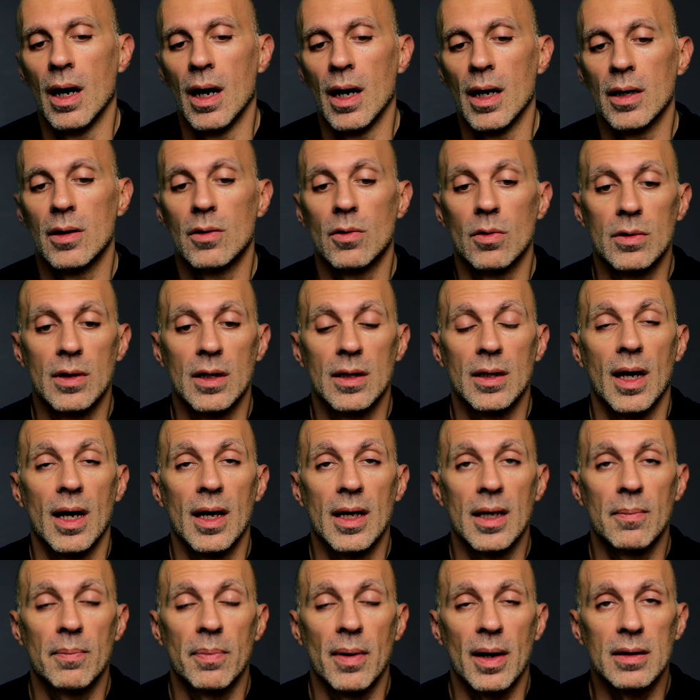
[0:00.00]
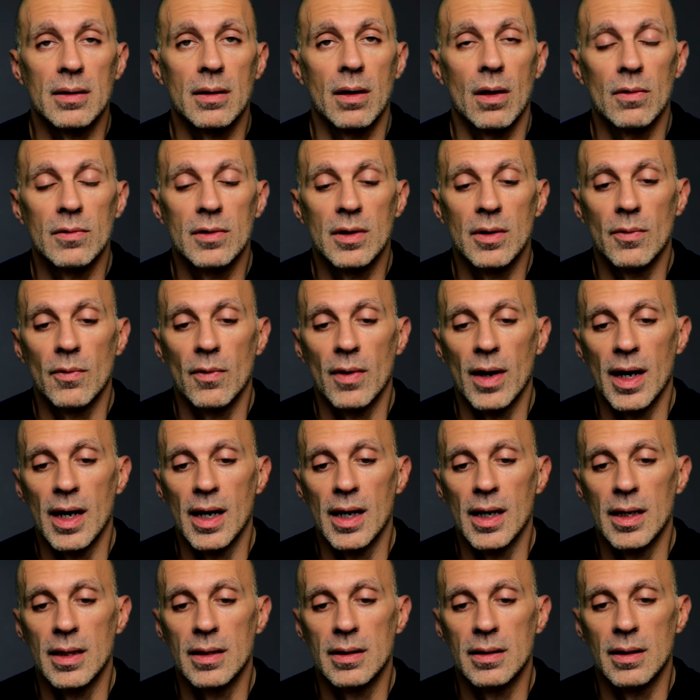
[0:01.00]
including the impact loading
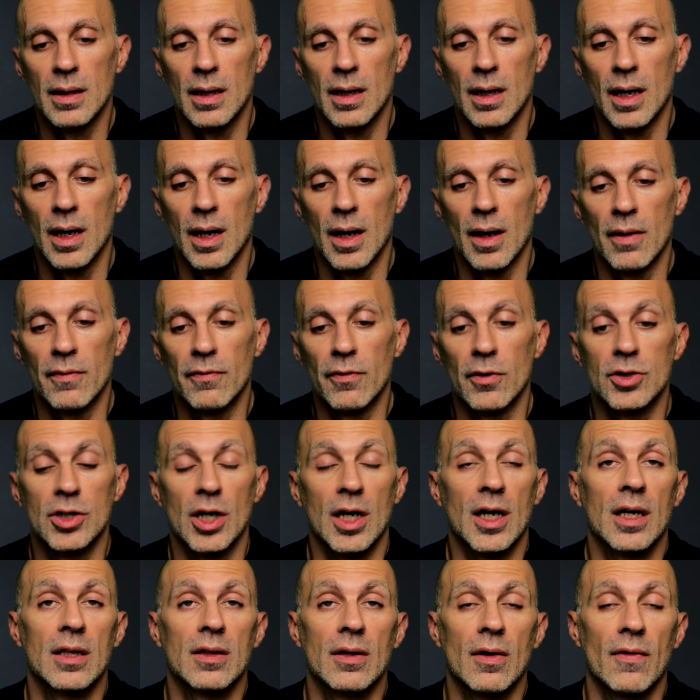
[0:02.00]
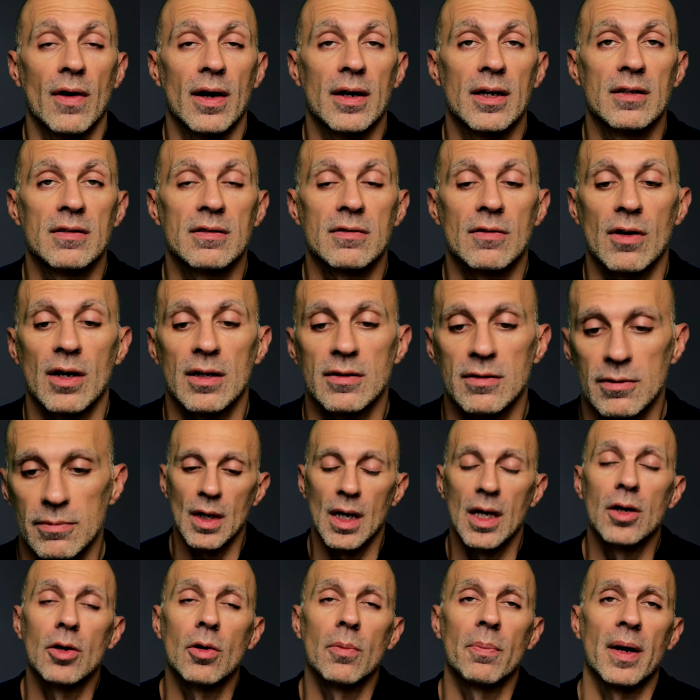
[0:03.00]
rate for checking the running stress,
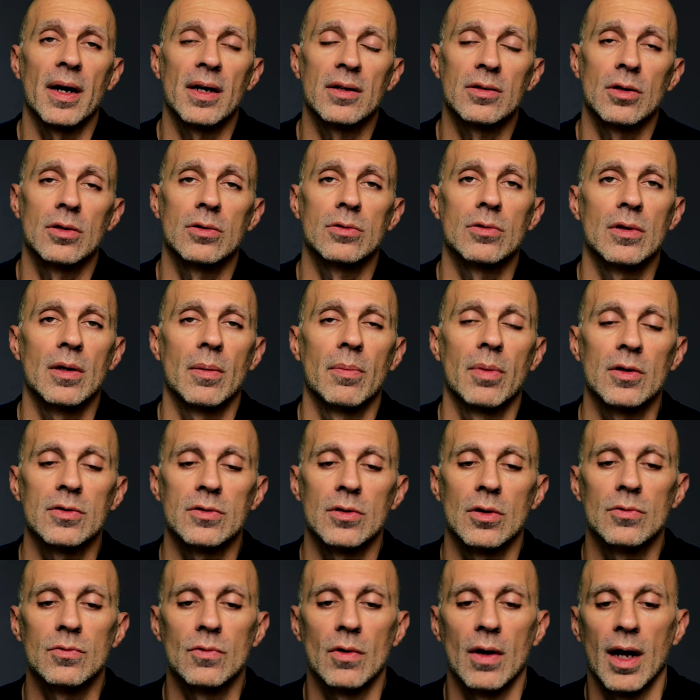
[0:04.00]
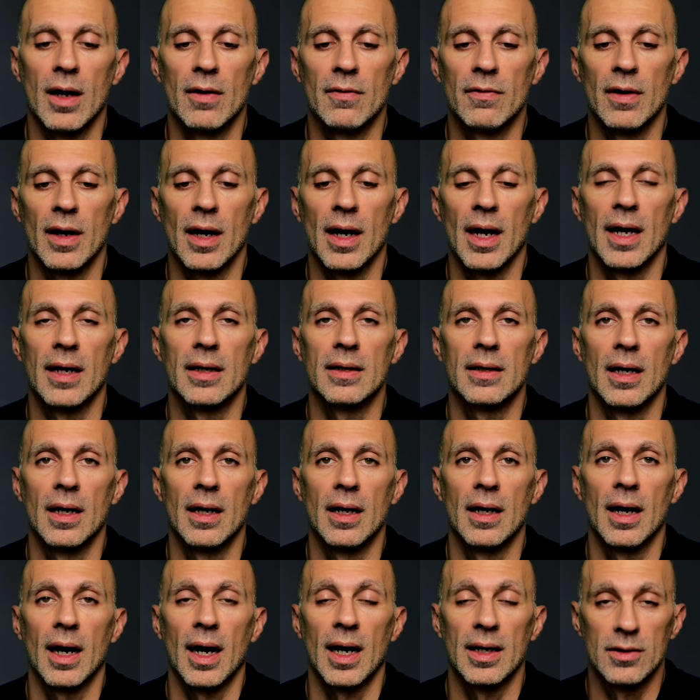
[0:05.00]
in comparison to the Boston 12 and
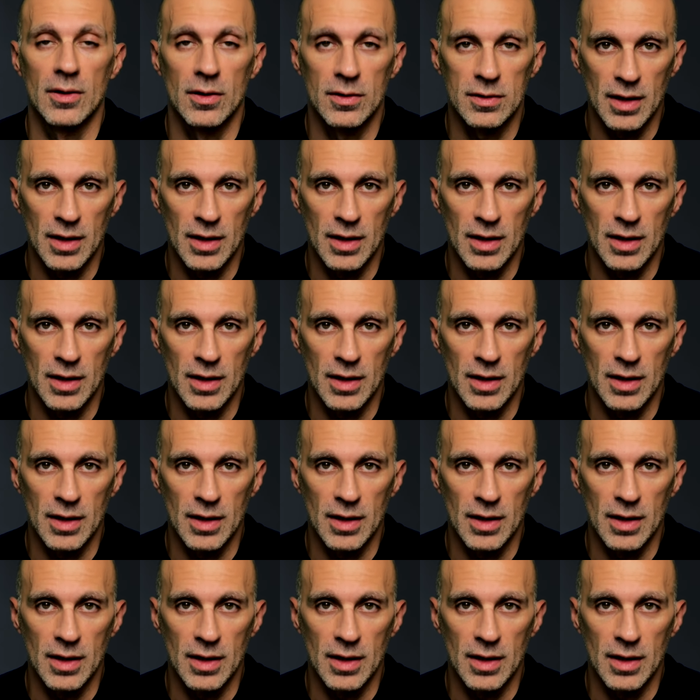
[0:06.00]
the Adios